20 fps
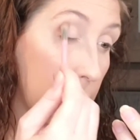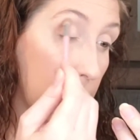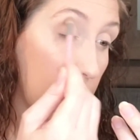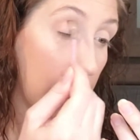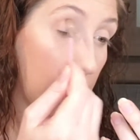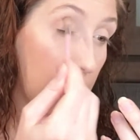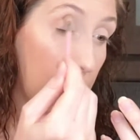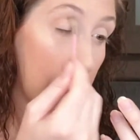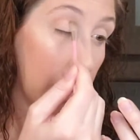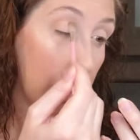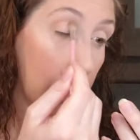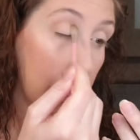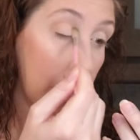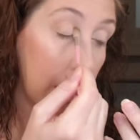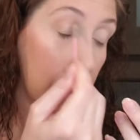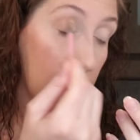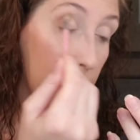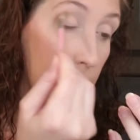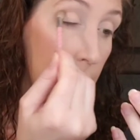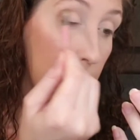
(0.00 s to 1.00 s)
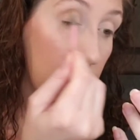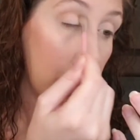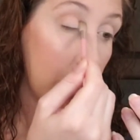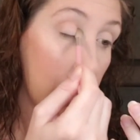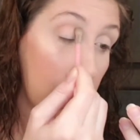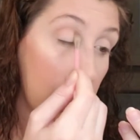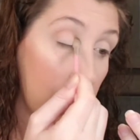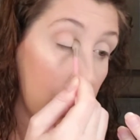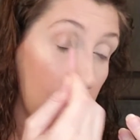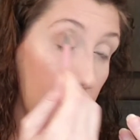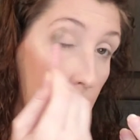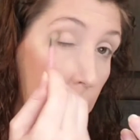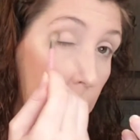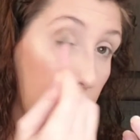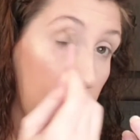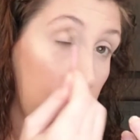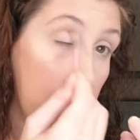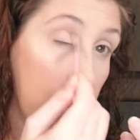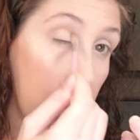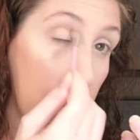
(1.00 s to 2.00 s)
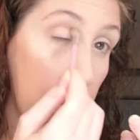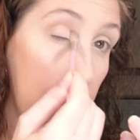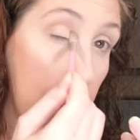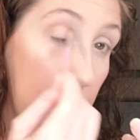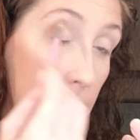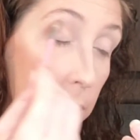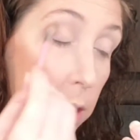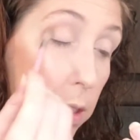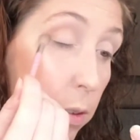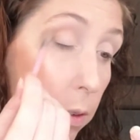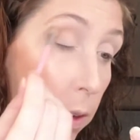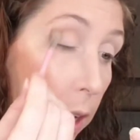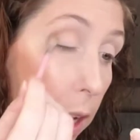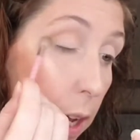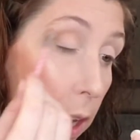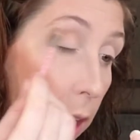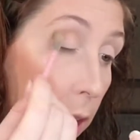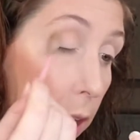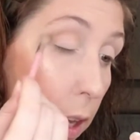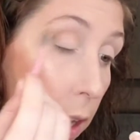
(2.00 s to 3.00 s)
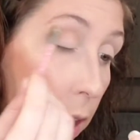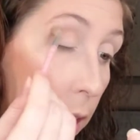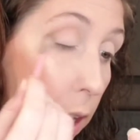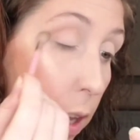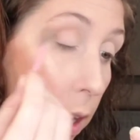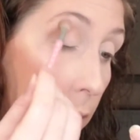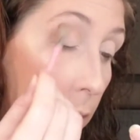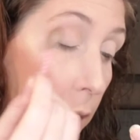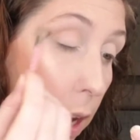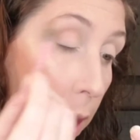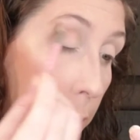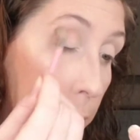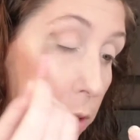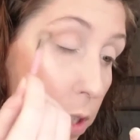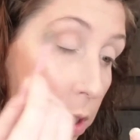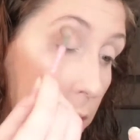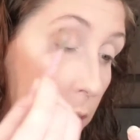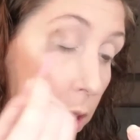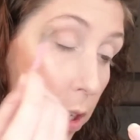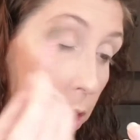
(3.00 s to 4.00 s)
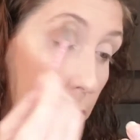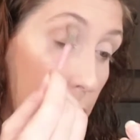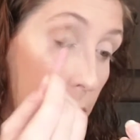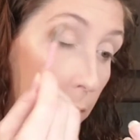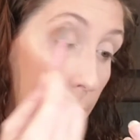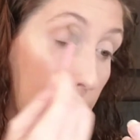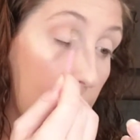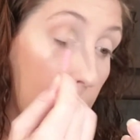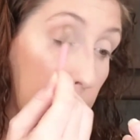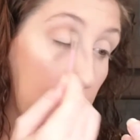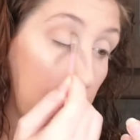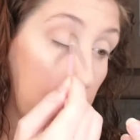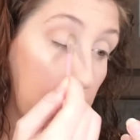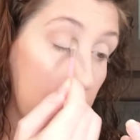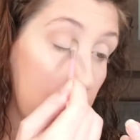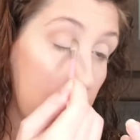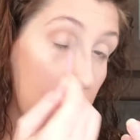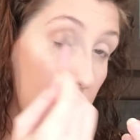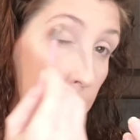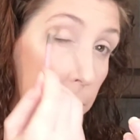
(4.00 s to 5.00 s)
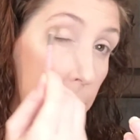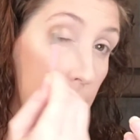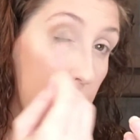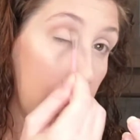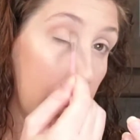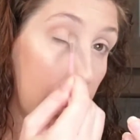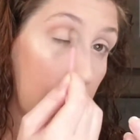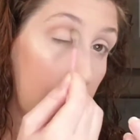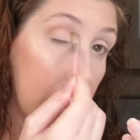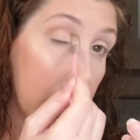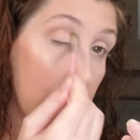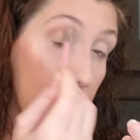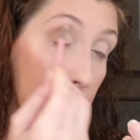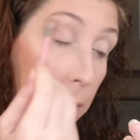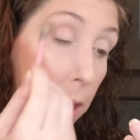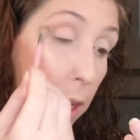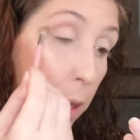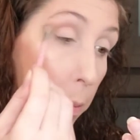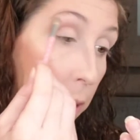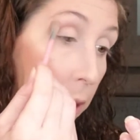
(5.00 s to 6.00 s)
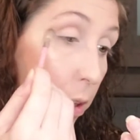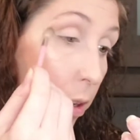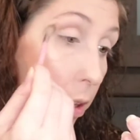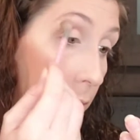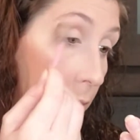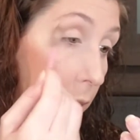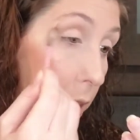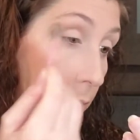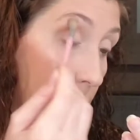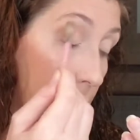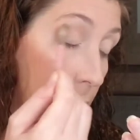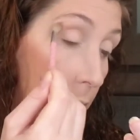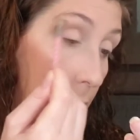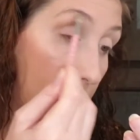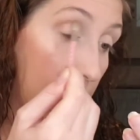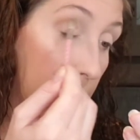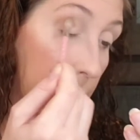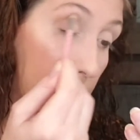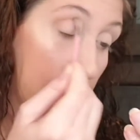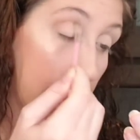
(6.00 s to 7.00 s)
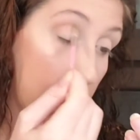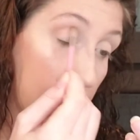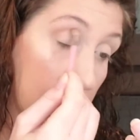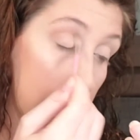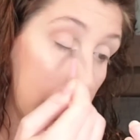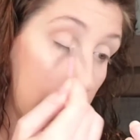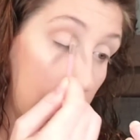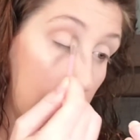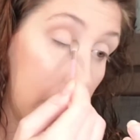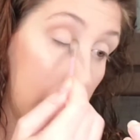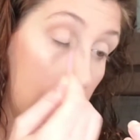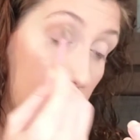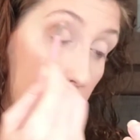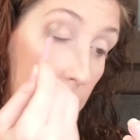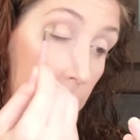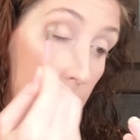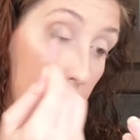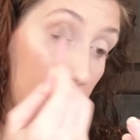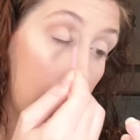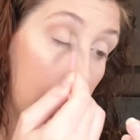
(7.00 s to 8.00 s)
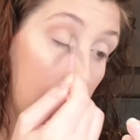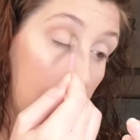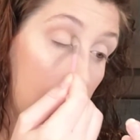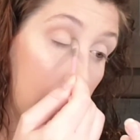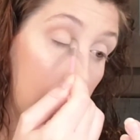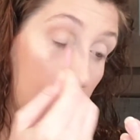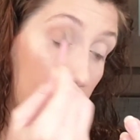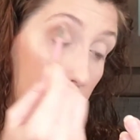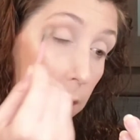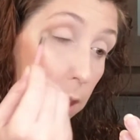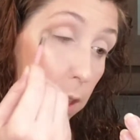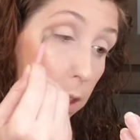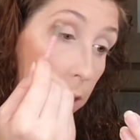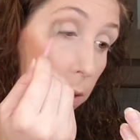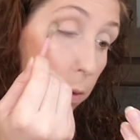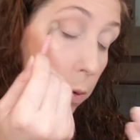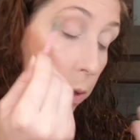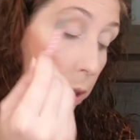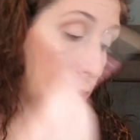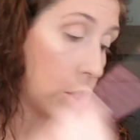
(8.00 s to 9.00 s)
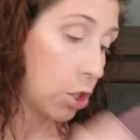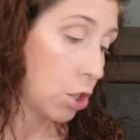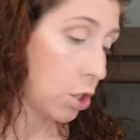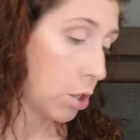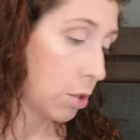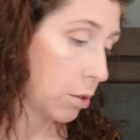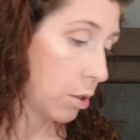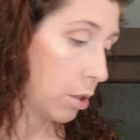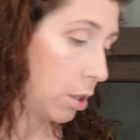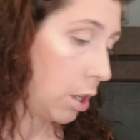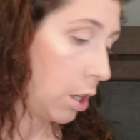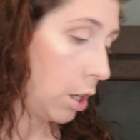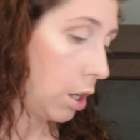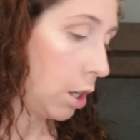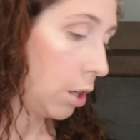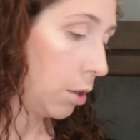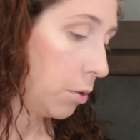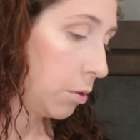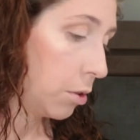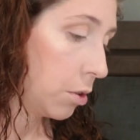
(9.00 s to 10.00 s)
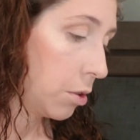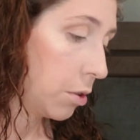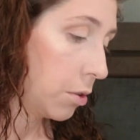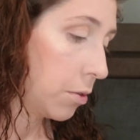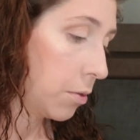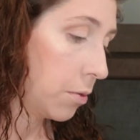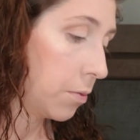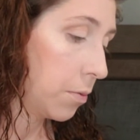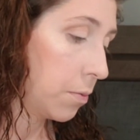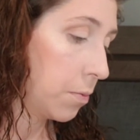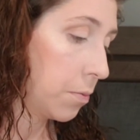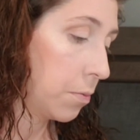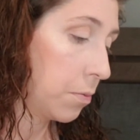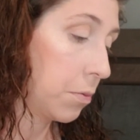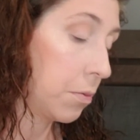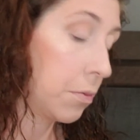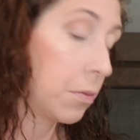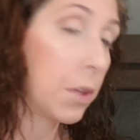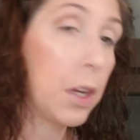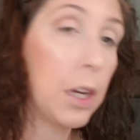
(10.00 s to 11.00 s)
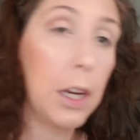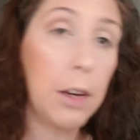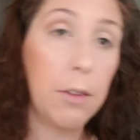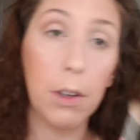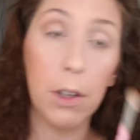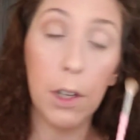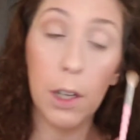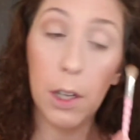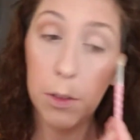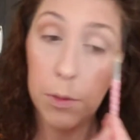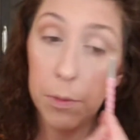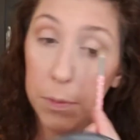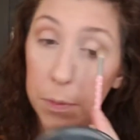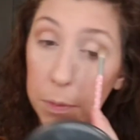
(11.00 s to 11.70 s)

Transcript: Like, let's just hope for the best, okay? I'm just going to try to come up with something that doesn't make me look like a clown, like I said. Which, you know, you never know.